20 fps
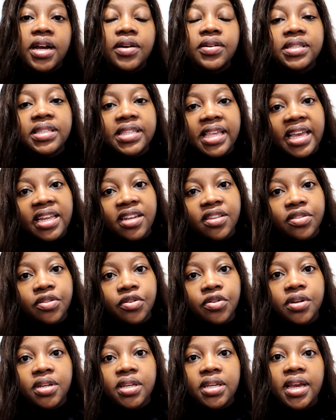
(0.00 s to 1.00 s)
now it's
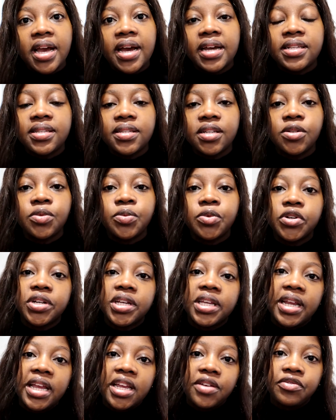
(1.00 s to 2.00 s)
8:30. I start
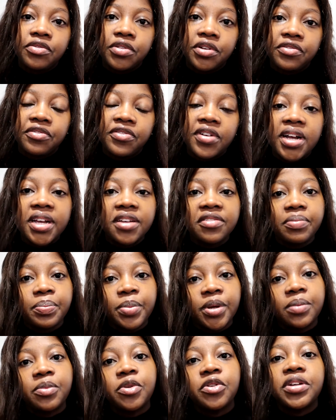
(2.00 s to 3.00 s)
work at
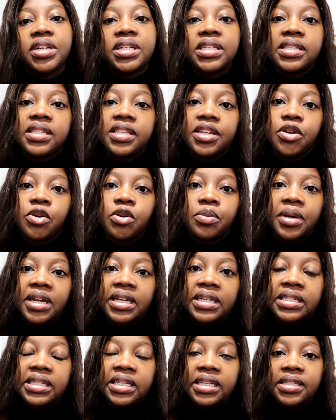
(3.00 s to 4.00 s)
8:45, but I'm already sitting on
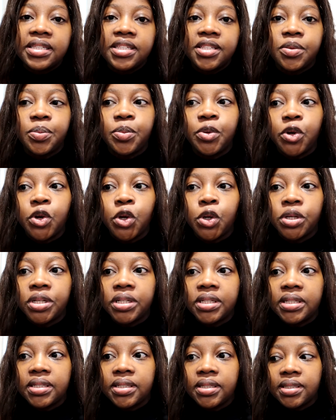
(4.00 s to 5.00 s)
my desk
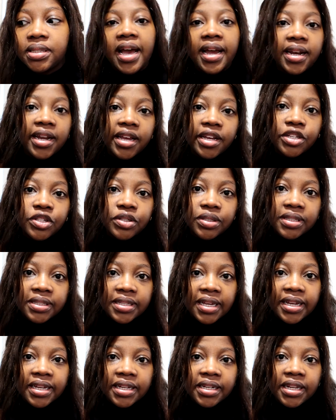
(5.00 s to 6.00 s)
because I like to
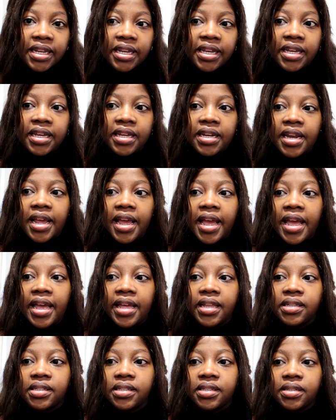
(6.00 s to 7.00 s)
sign in
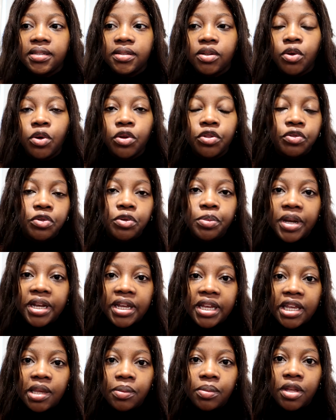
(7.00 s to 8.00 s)
and go through
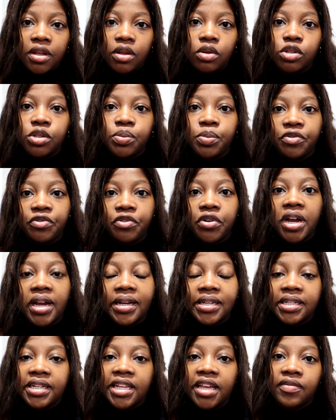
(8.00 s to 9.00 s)
my emails before I
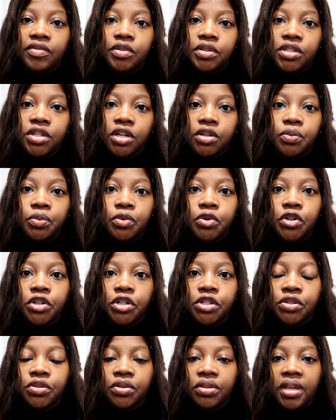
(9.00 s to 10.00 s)
actually have to start
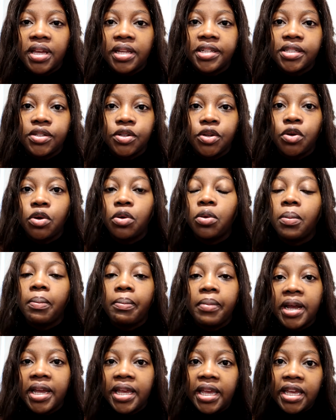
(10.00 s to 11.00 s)
work, so that, you know,
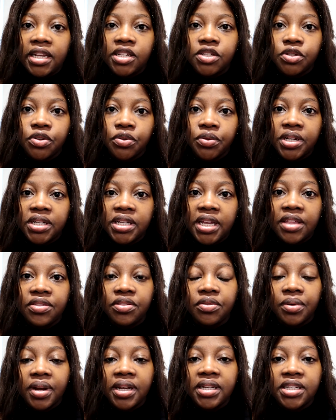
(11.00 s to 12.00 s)
my head is already
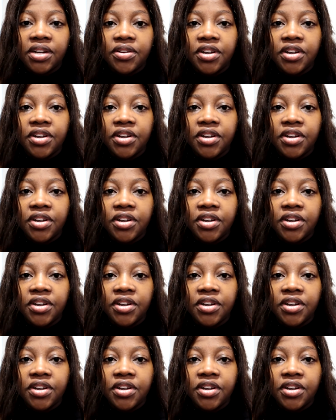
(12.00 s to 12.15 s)
in the right